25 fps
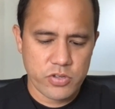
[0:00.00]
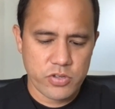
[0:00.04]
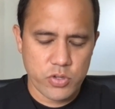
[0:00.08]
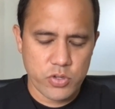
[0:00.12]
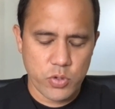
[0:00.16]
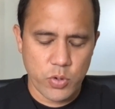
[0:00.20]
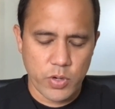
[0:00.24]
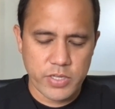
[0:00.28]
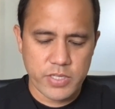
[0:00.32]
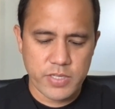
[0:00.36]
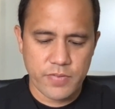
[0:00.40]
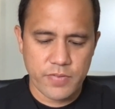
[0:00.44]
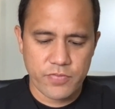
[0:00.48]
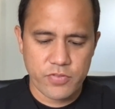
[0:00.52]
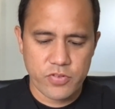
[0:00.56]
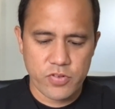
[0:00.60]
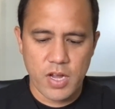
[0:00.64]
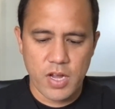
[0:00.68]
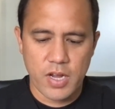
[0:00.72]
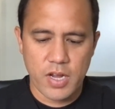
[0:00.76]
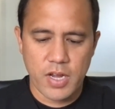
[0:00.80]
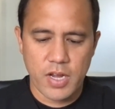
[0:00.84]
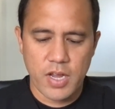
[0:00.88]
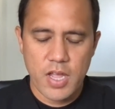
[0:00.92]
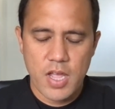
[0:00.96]
choice of
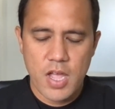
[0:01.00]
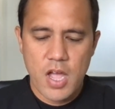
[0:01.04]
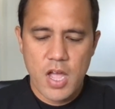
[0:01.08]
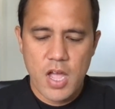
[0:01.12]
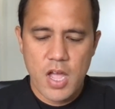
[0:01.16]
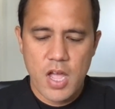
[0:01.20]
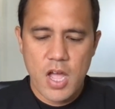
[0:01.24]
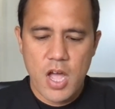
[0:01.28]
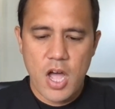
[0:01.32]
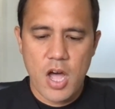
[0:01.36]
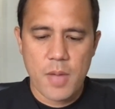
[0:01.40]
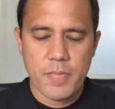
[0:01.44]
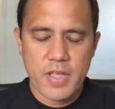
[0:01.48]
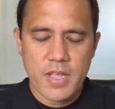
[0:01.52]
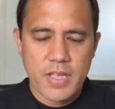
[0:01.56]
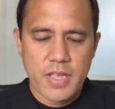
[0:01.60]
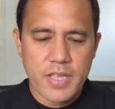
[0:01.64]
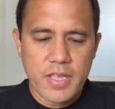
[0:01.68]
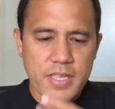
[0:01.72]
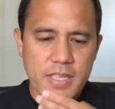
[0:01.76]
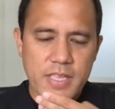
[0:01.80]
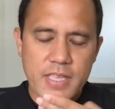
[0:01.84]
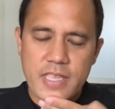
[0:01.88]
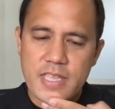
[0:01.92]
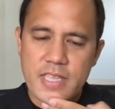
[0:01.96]
drug?
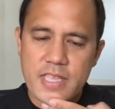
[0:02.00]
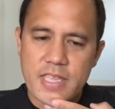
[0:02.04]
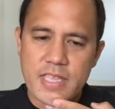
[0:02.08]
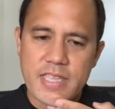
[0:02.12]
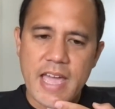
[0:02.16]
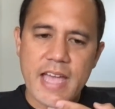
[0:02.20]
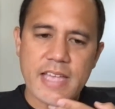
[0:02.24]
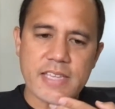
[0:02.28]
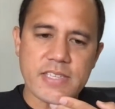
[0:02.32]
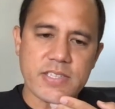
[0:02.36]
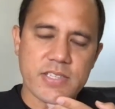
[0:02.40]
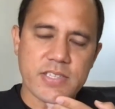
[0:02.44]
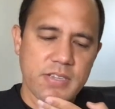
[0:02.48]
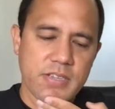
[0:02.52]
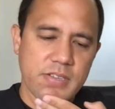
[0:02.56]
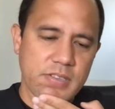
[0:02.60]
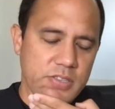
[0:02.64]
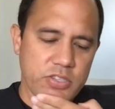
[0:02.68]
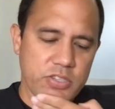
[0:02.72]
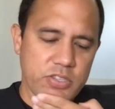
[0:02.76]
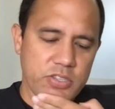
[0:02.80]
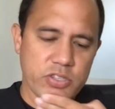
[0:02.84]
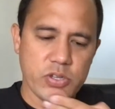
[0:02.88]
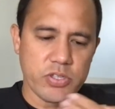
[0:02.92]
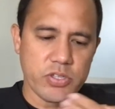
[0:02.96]

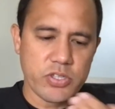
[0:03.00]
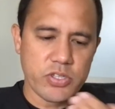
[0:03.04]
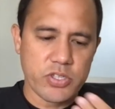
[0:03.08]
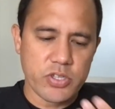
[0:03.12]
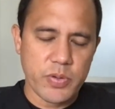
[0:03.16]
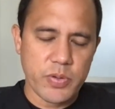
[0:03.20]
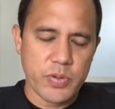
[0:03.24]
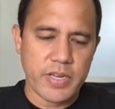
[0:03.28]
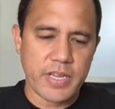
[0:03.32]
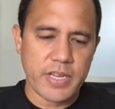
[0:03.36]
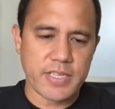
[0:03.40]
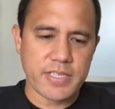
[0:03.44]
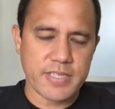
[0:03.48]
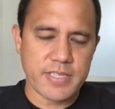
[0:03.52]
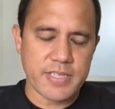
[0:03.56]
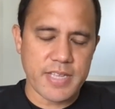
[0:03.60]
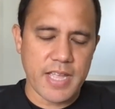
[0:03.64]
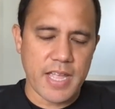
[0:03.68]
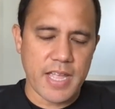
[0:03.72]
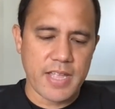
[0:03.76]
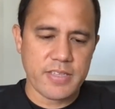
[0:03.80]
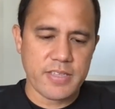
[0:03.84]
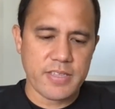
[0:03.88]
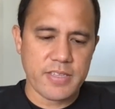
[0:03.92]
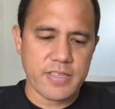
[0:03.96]
Yes, to an
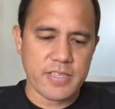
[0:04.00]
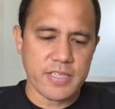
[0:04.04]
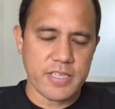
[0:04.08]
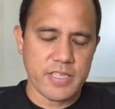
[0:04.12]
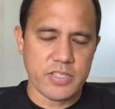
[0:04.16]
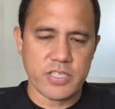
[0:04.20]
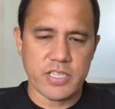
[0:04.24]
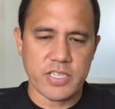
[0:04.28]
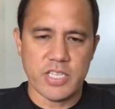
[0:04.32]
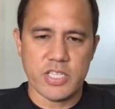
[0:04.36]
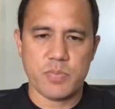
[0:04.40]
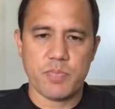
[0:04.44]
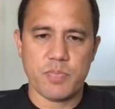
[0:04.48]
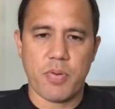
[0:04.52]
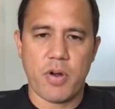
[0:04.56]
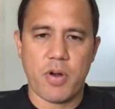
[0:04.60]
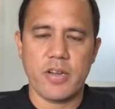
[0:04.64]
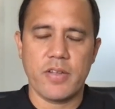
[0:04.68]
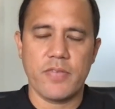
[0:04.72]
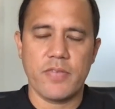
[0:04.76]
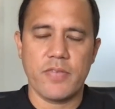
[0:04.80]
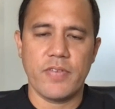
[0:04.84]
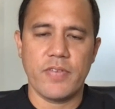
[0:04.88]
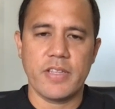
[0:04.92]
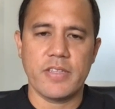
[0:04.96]
extent, it's
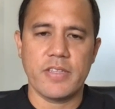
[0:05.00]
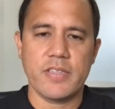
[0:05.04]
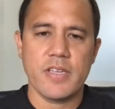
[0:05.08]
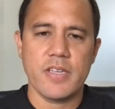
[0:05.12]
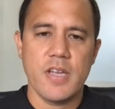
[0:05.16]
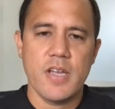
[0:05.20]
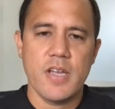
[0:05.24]
part of it.